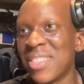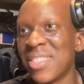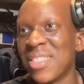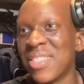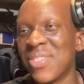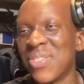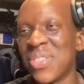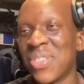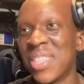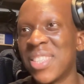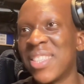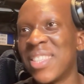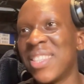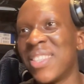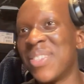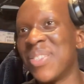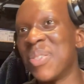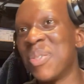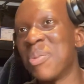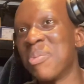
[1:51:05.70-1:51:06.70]
What did he
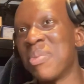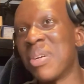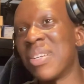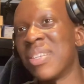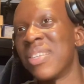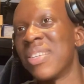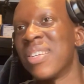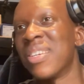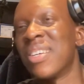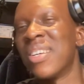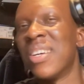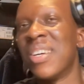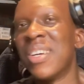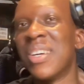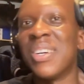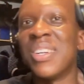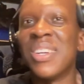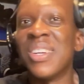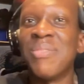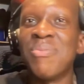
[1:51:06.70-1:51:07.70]
do, man?
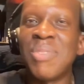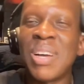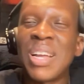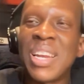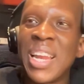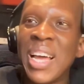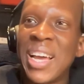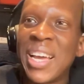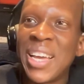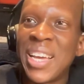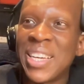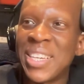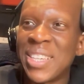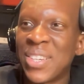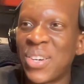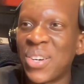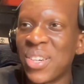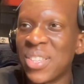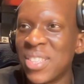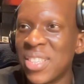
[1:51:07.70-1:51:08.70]
Man, like
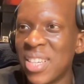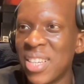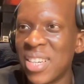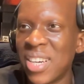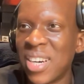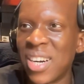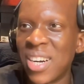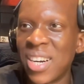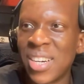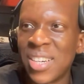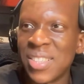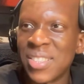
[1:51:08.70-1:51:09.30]
AFCON,